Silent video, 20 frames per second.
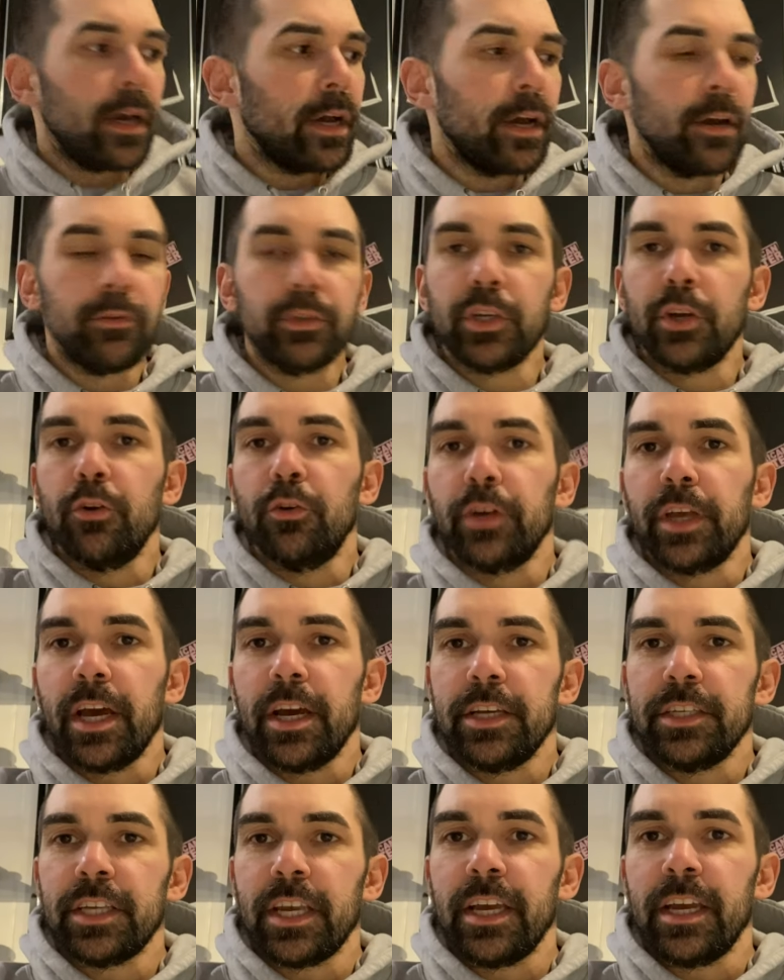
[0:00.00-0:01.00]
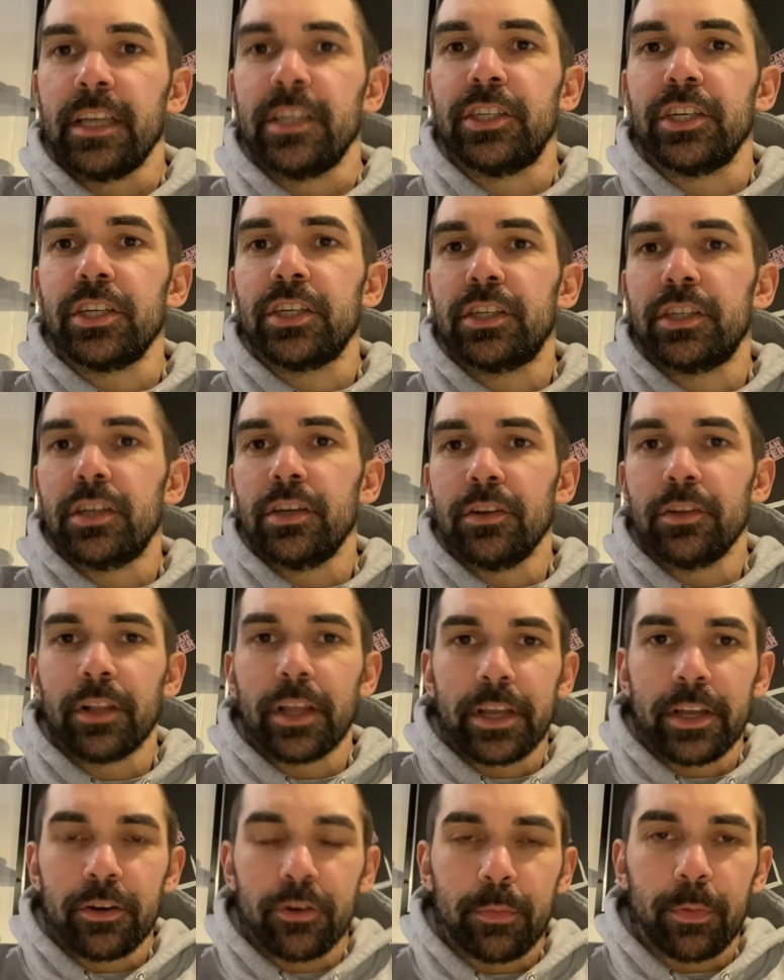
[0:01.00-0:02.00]
How's it going, guys? Just to
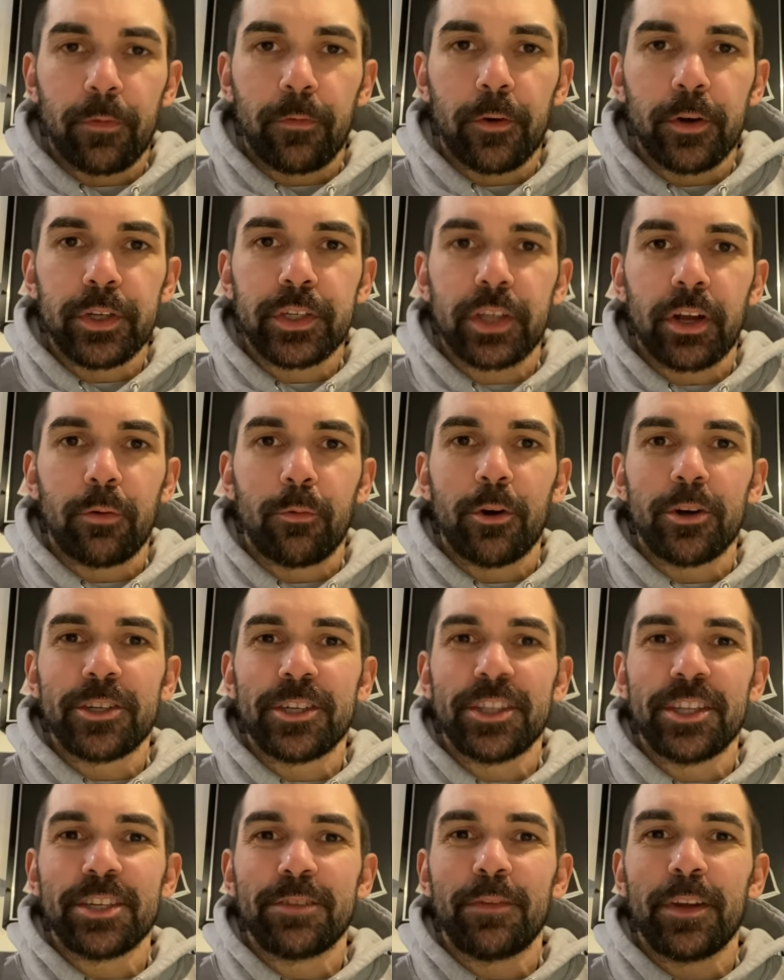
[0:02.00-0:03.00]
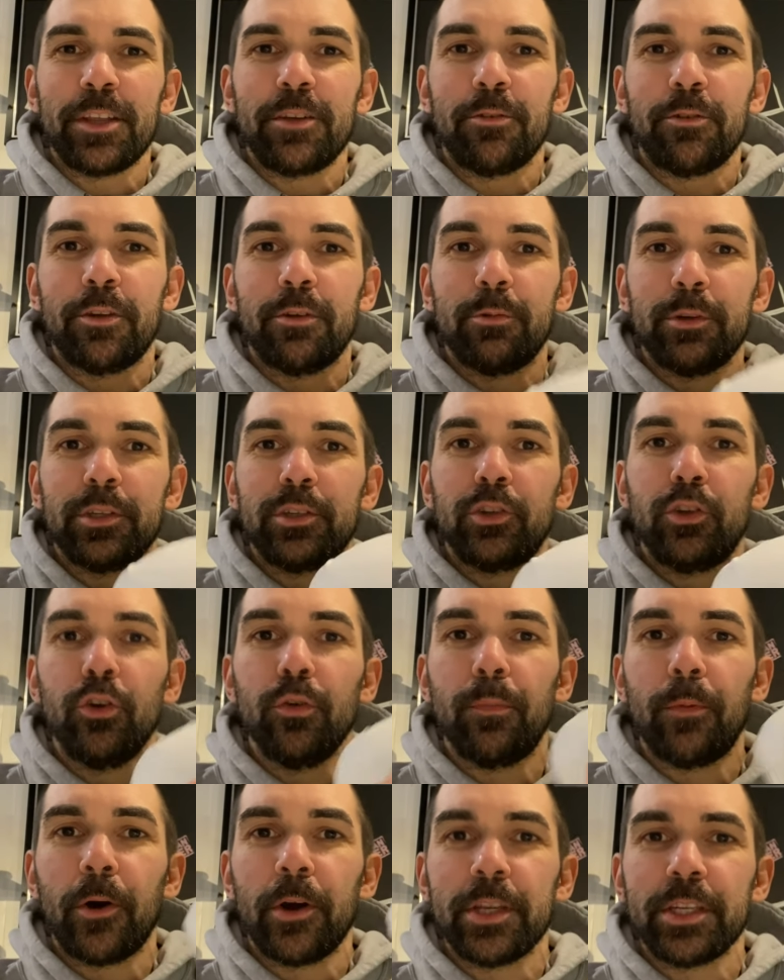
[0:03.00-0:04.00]
let you know, before you start watching this video, there was
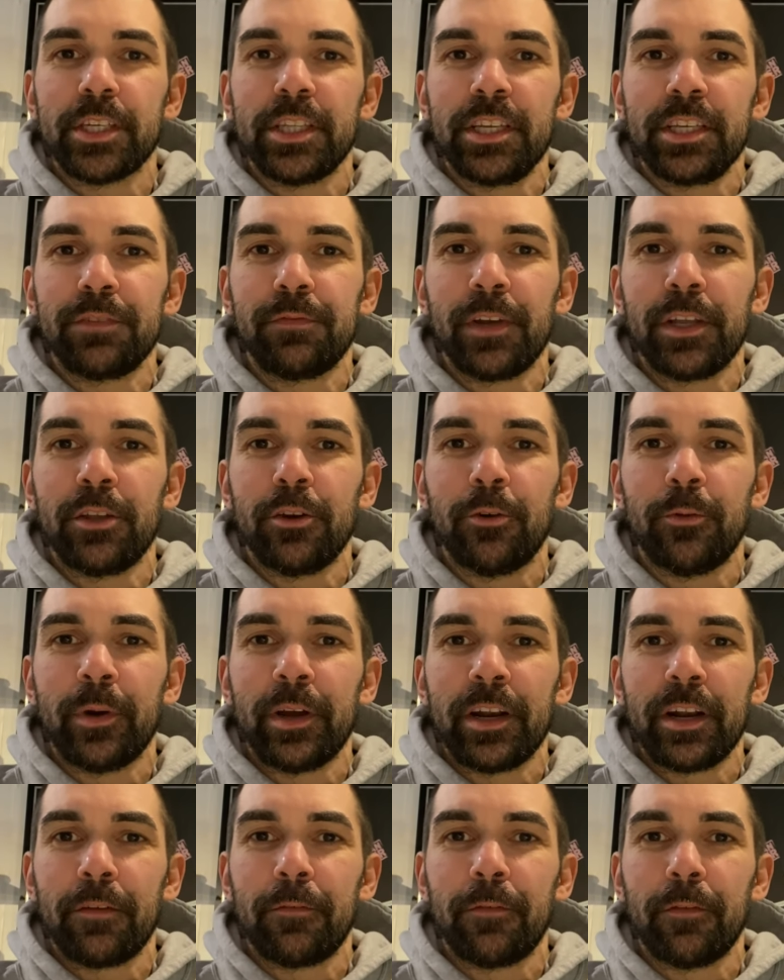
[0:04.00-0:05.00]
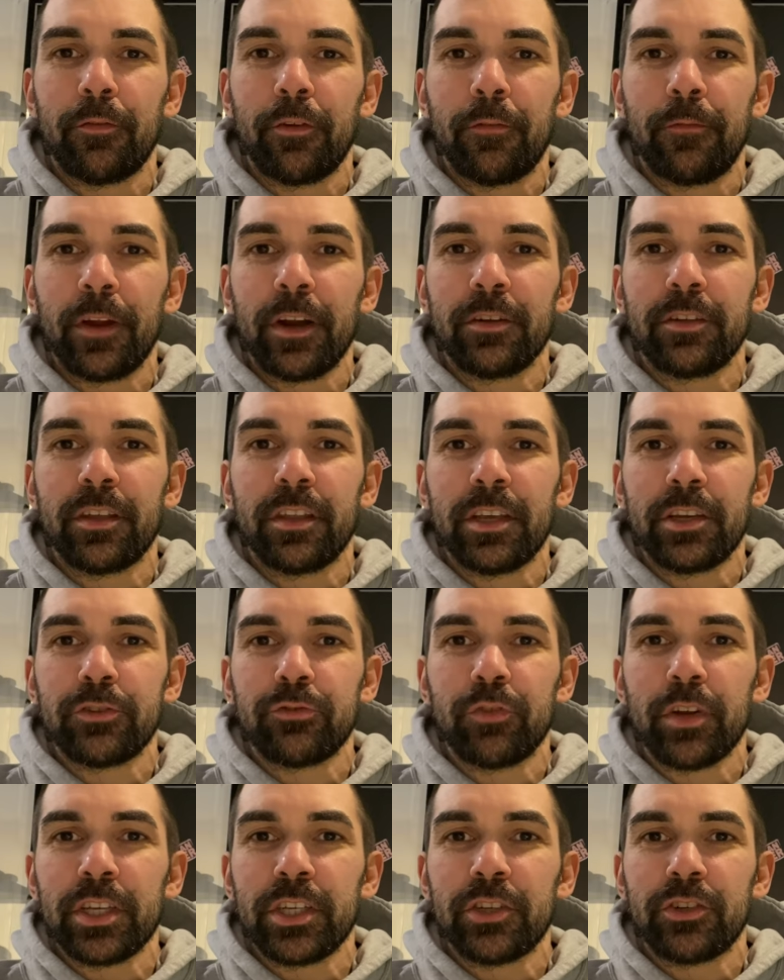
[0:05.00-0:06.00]
2 points in this video where I referred to
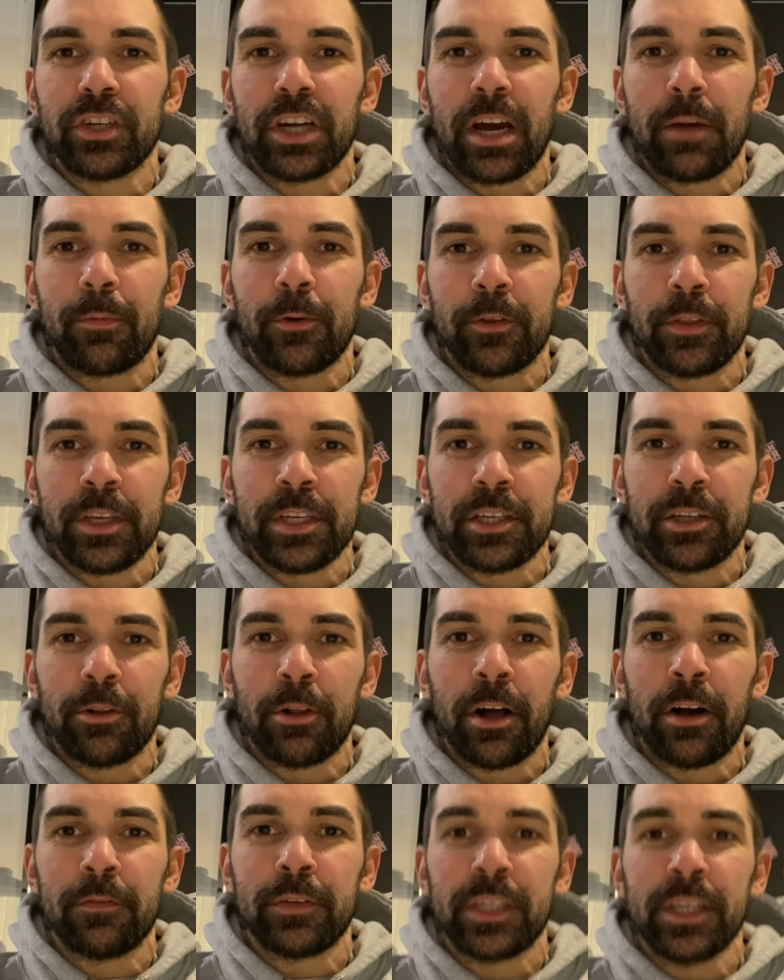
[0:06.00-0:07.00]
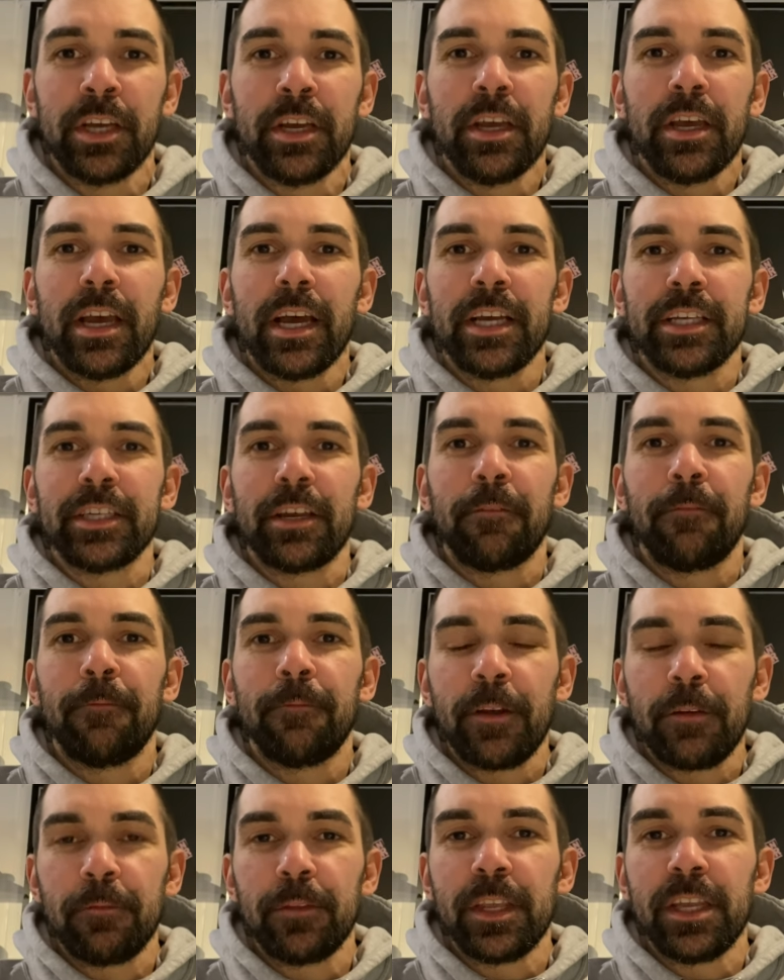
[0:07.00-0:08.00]
this wrist strap on these gloves as a
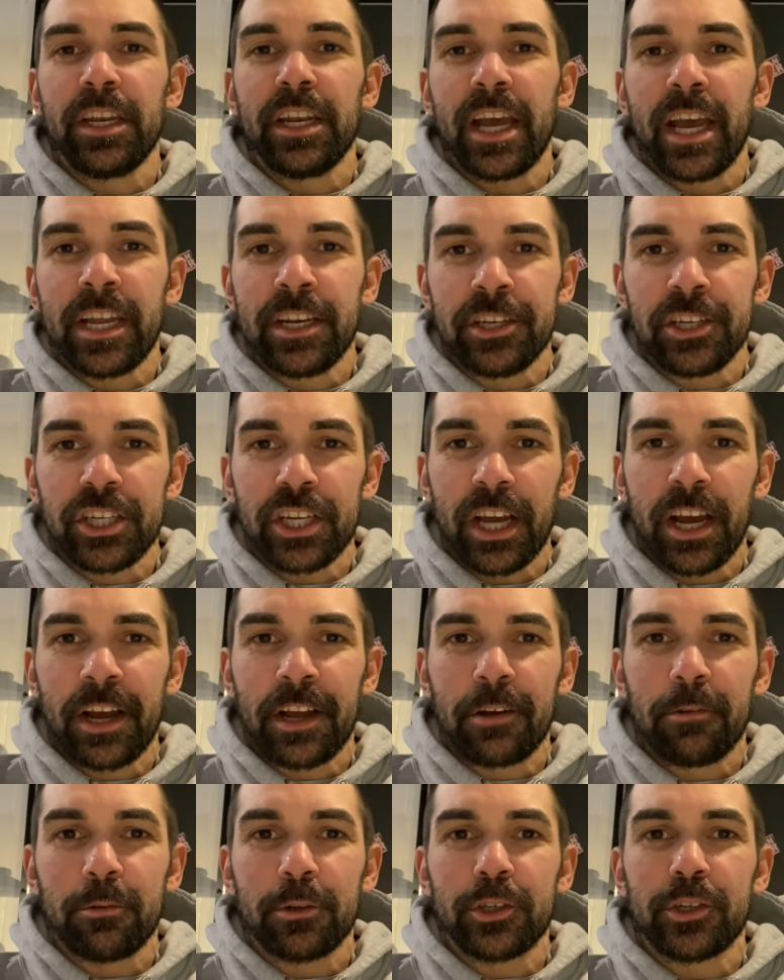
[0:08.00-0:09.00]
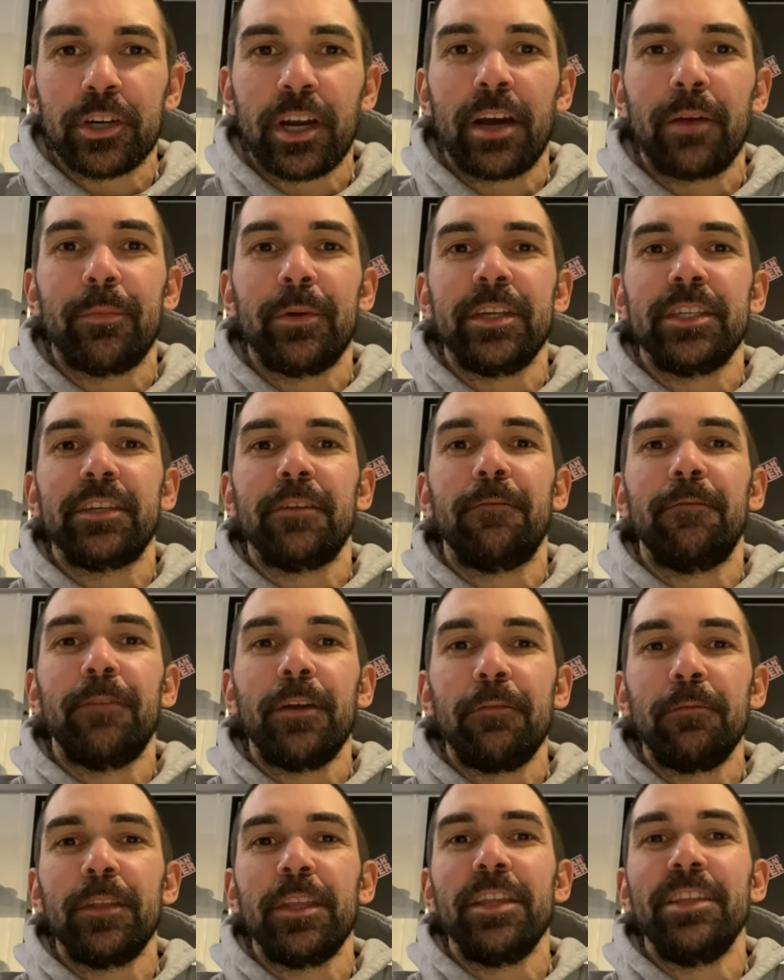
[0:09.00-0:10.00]
15-inch angle strap. It's a
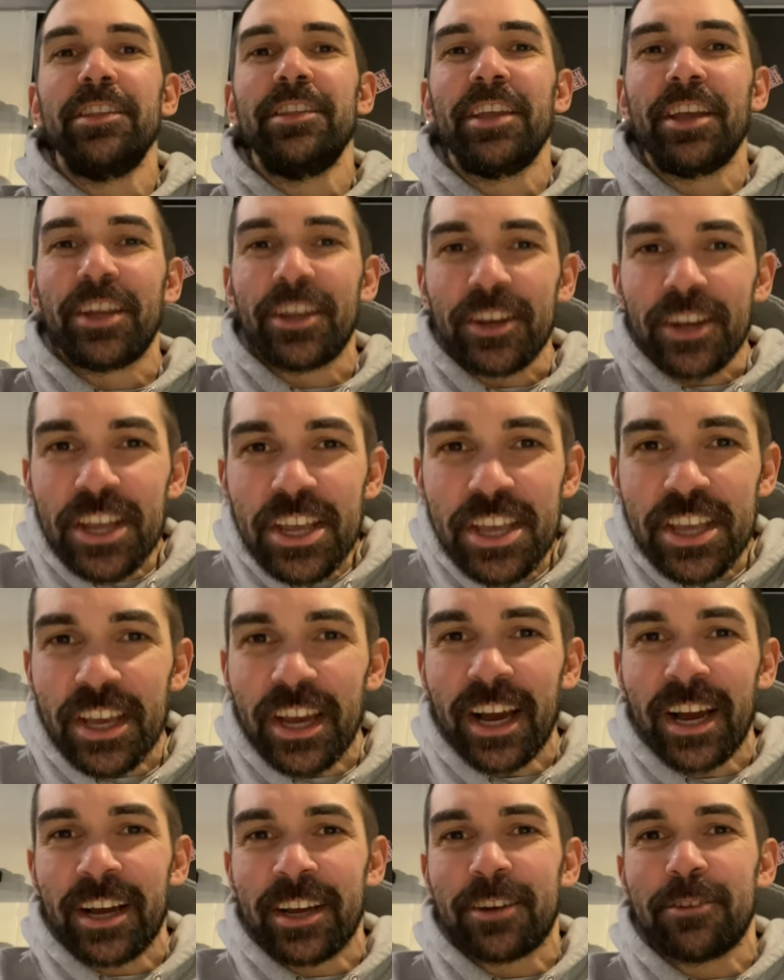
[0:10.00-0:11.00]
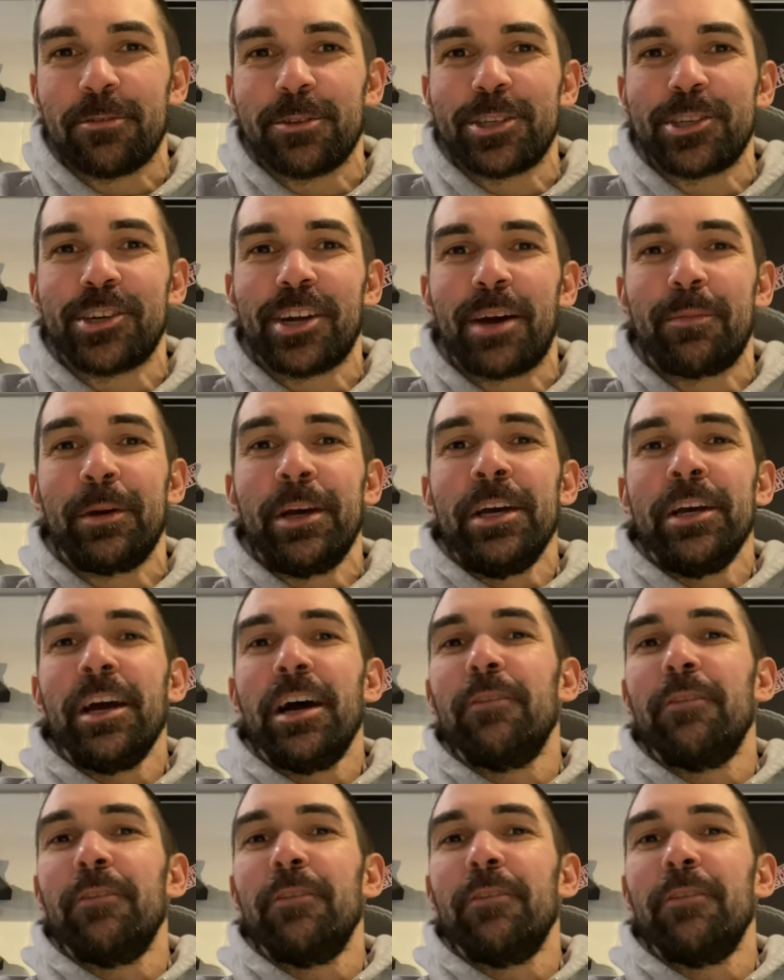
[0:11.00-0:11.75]
15-degree angle strap.